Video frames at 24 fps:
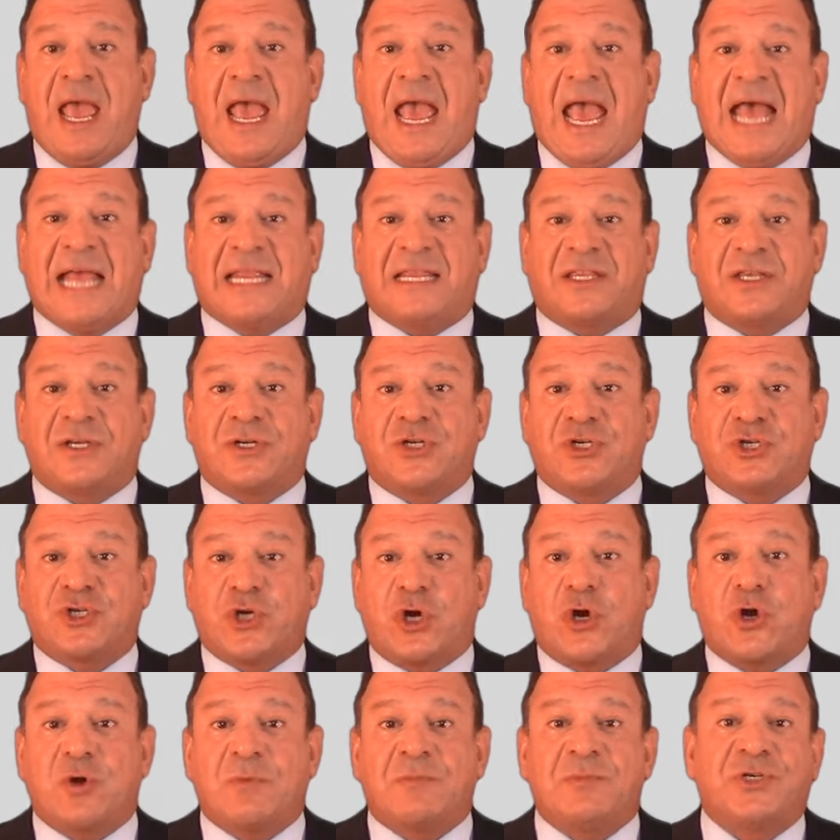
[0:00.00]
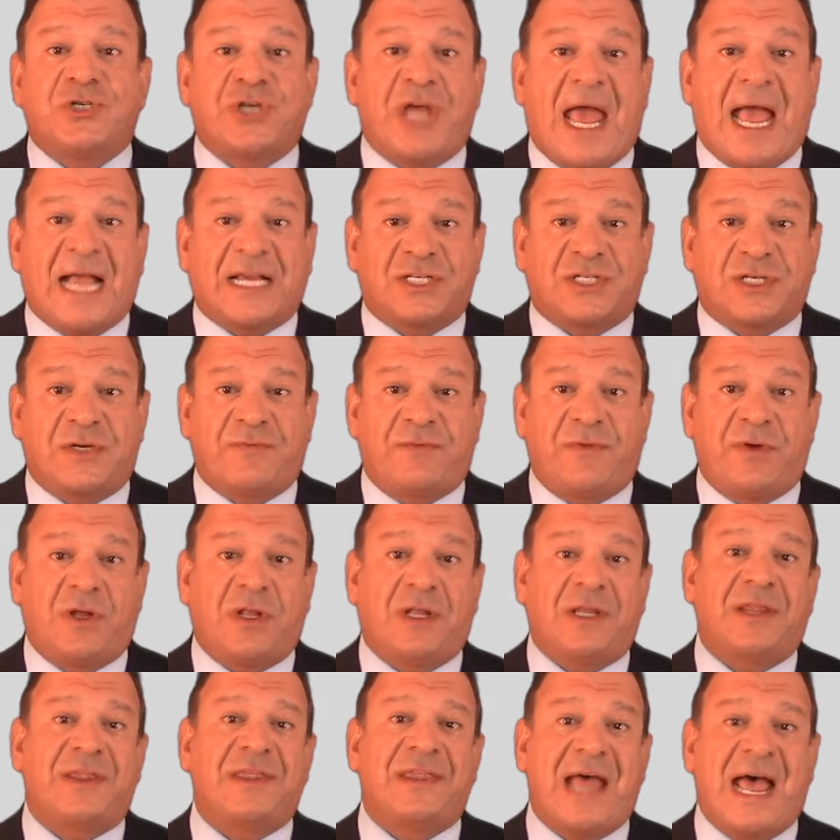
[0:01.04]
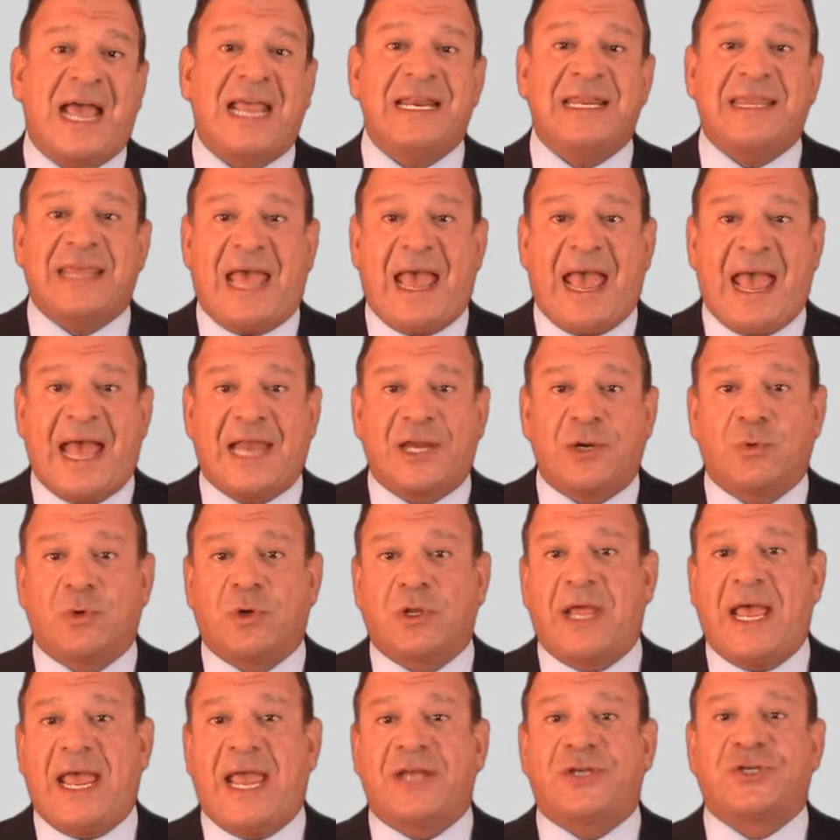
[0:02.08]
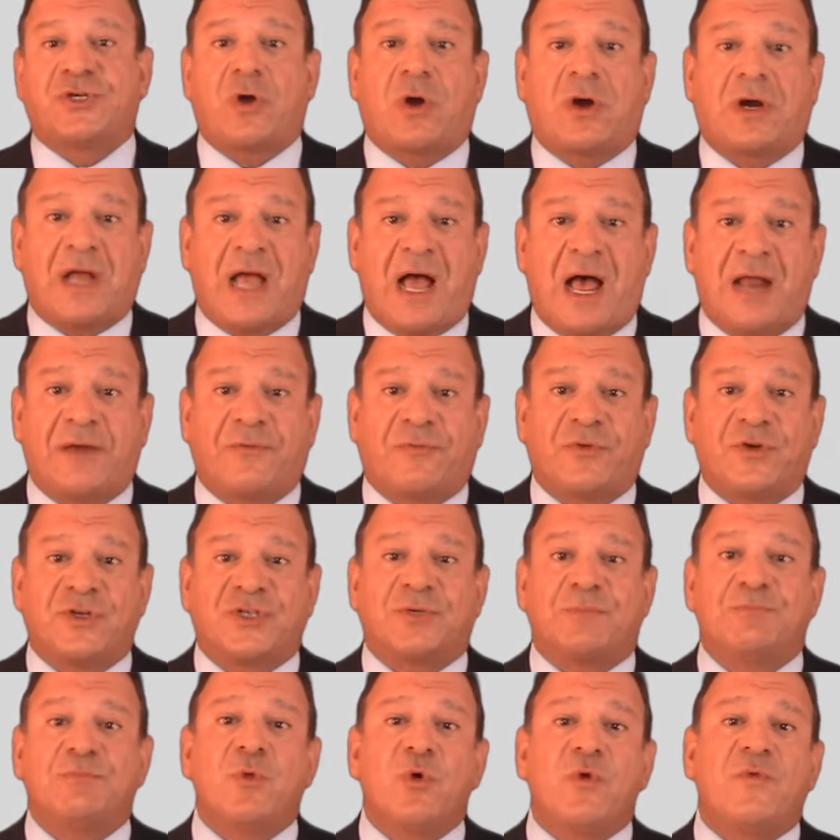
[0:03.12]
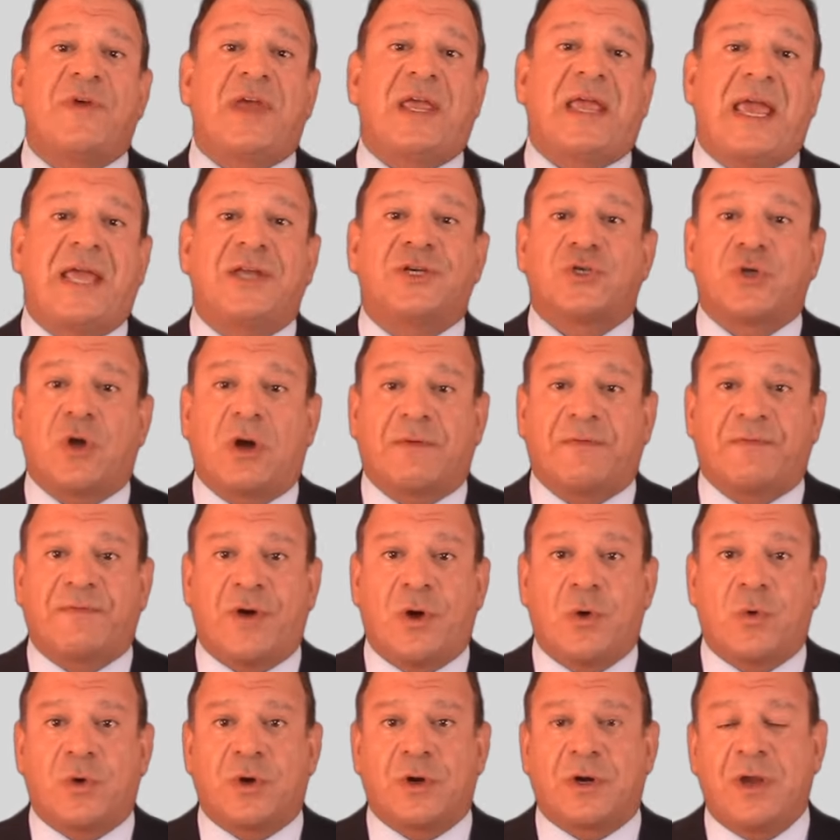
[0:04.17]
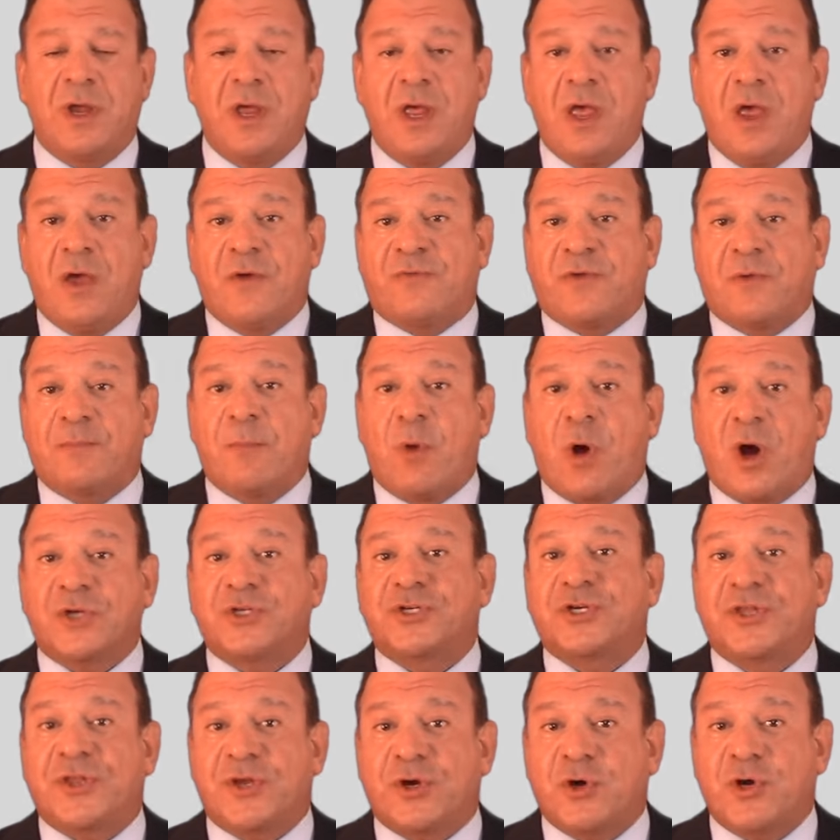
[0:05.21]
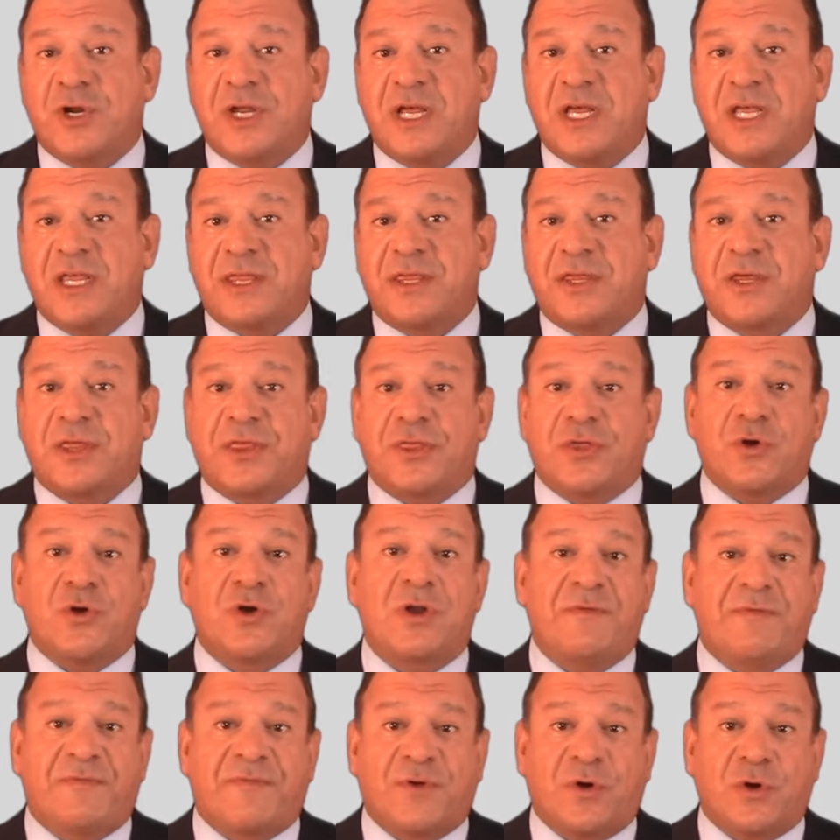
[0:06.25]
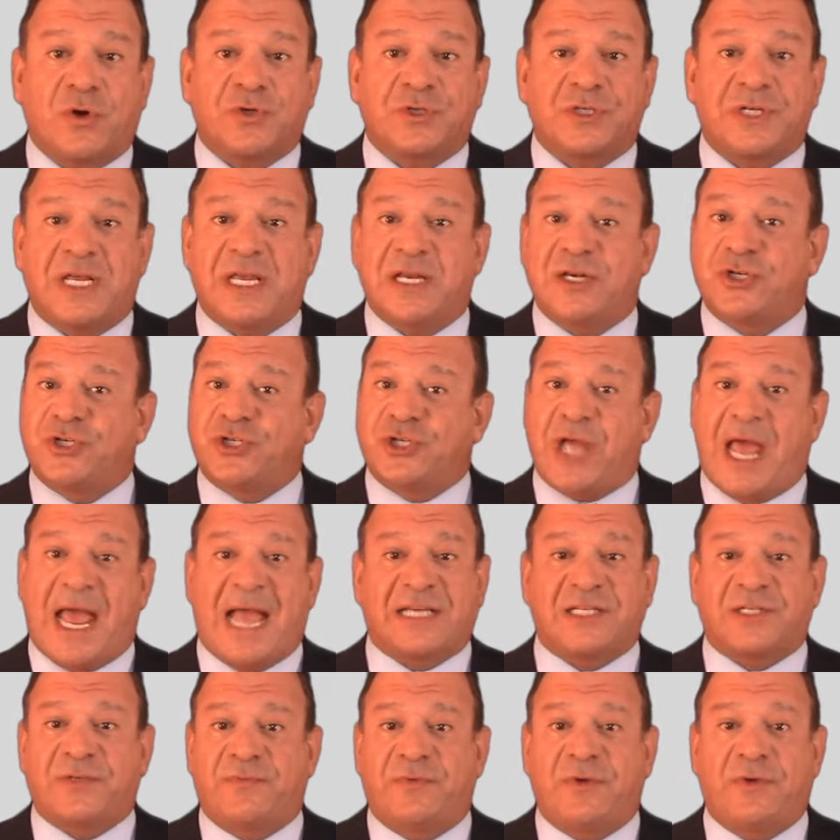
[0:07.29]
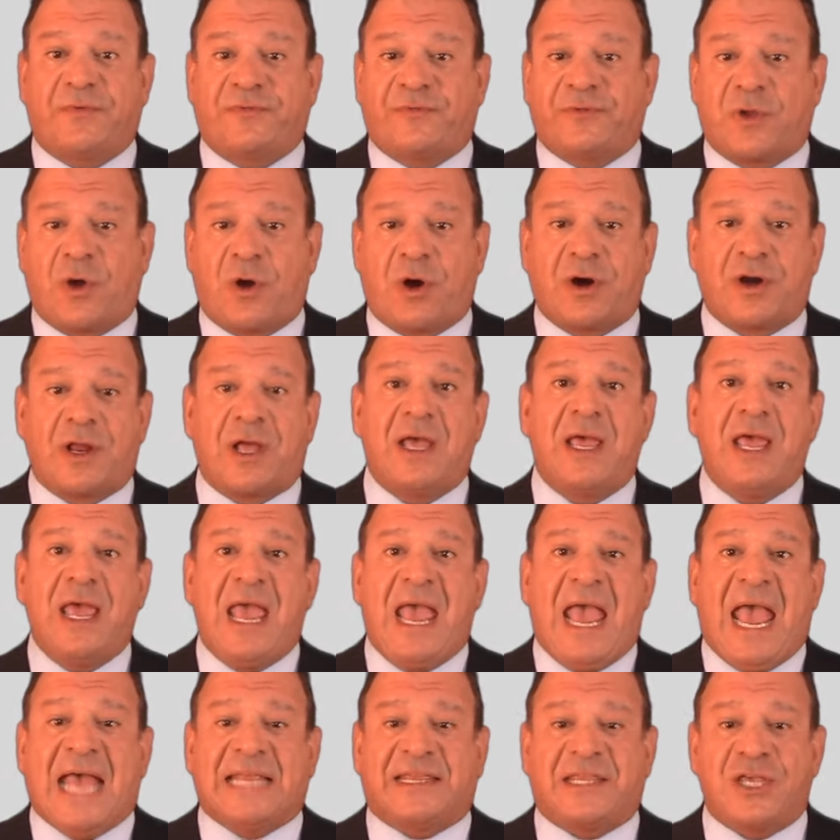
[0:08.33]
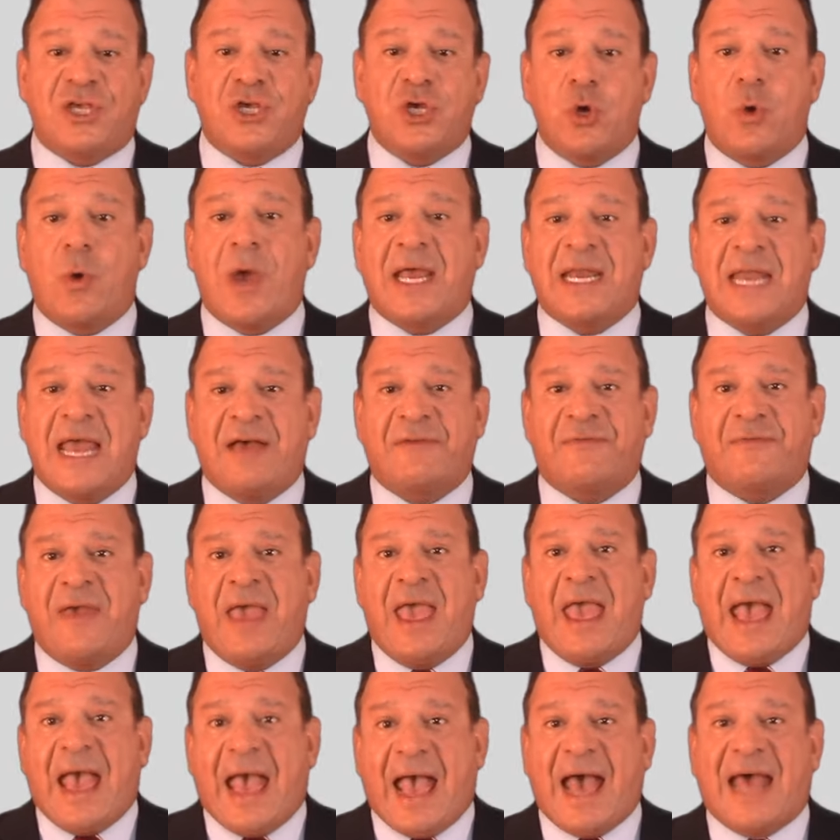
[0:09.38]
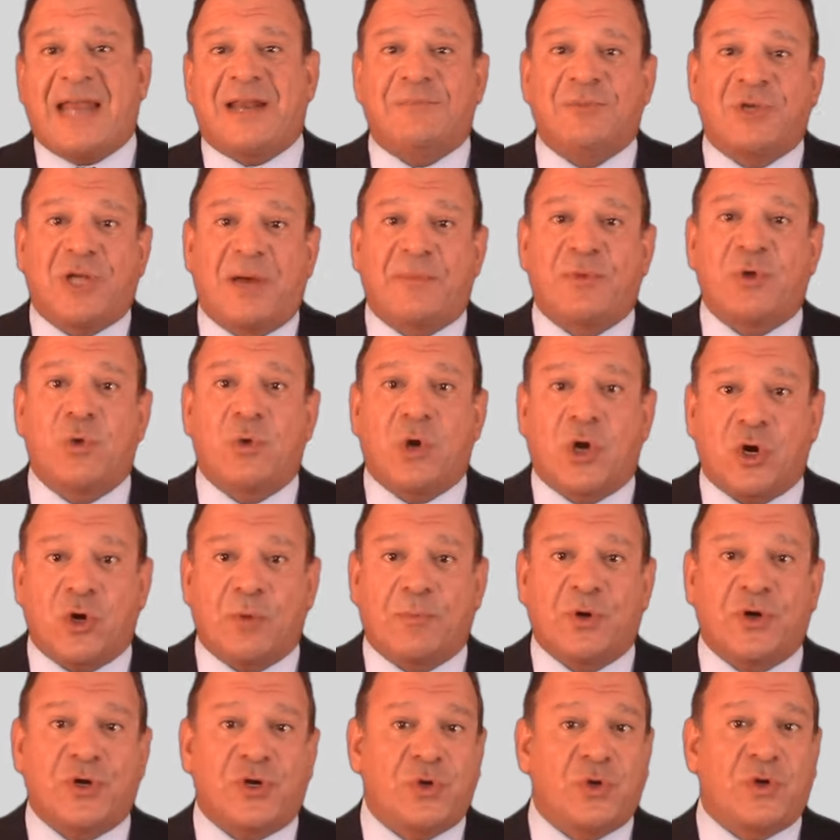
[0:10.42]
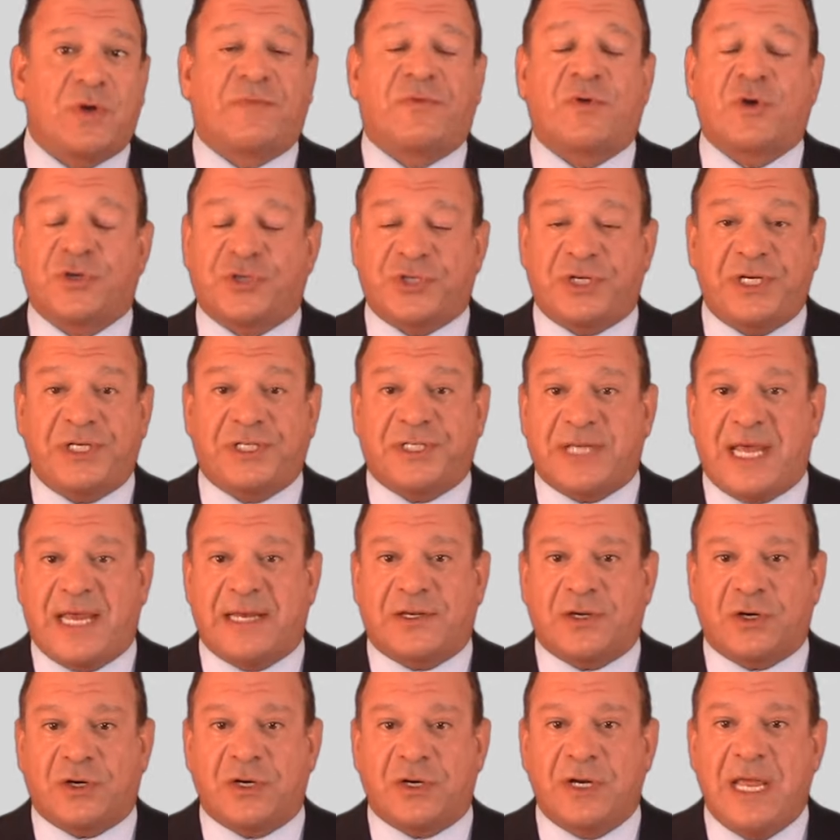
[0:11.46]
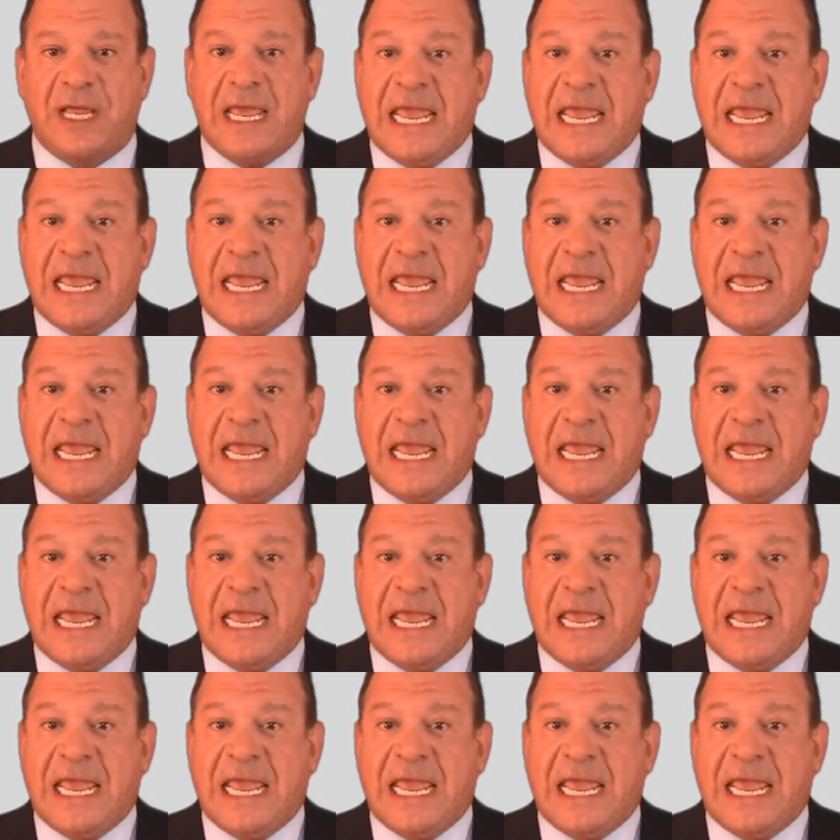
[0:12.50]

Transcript: at the SHRM Jacksonville 9th Annual HR Conference Moving HR Forward from March 30th to 31st in Jacksonville, Florida at the UNF Adam W. Herbert University Center.